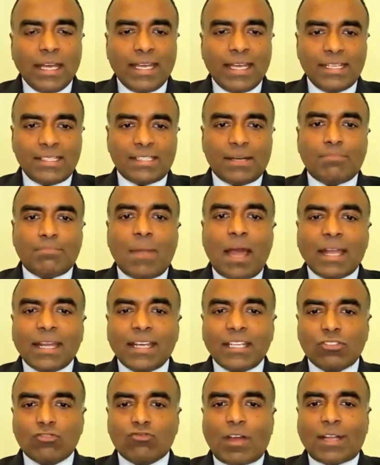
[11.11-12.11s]
He's the
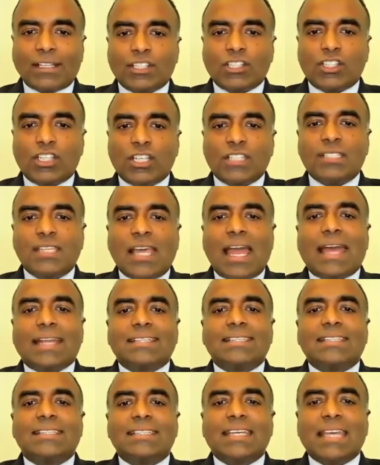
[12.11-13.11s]
market strategist
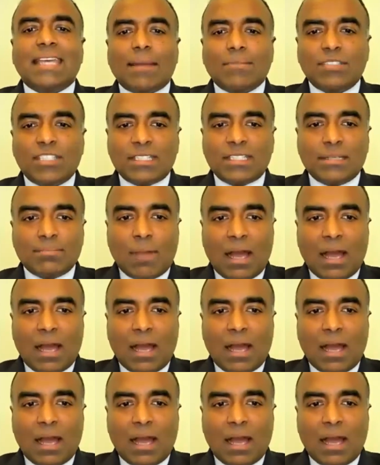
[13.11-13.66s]
at CMC